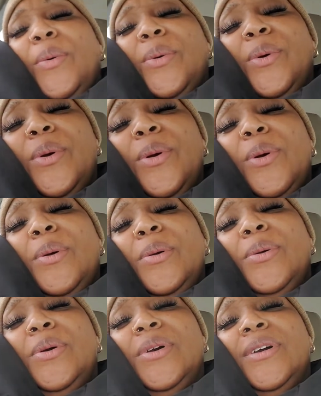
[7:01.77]

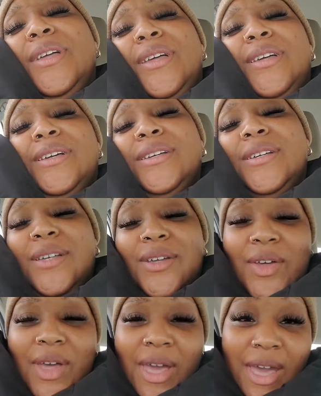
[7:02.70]
Ooh.
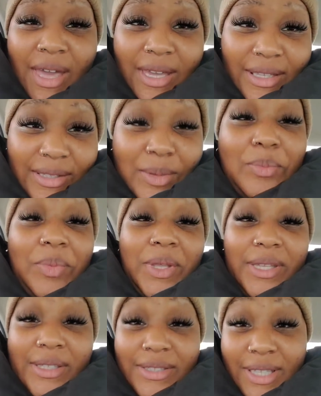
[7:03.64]
I got the
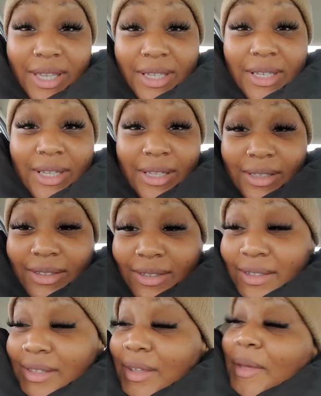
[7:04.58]
biggest headache.
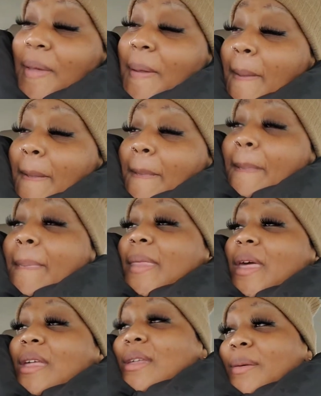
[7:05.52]

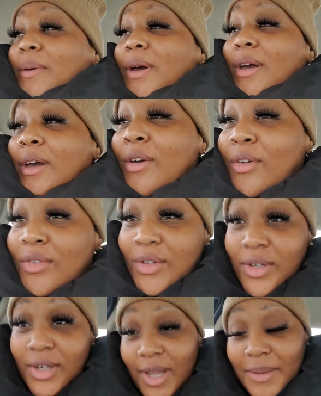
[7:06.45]
I think I'm
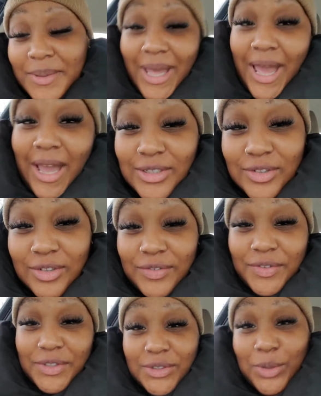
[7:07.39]
hungover. I'm dehydrated
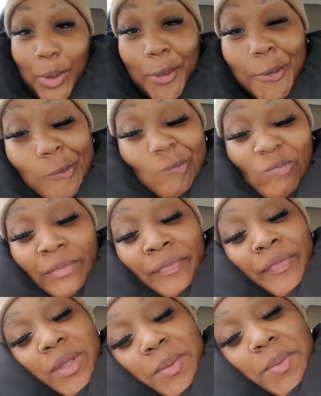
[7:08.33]
for sure.
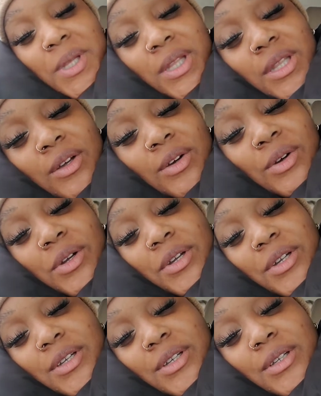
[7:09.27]
But
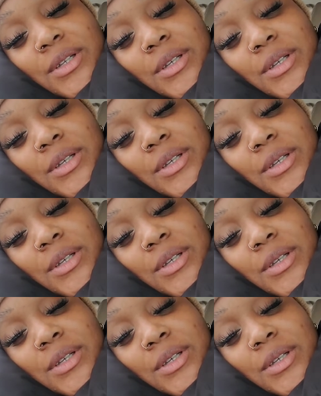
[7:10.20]
Lord.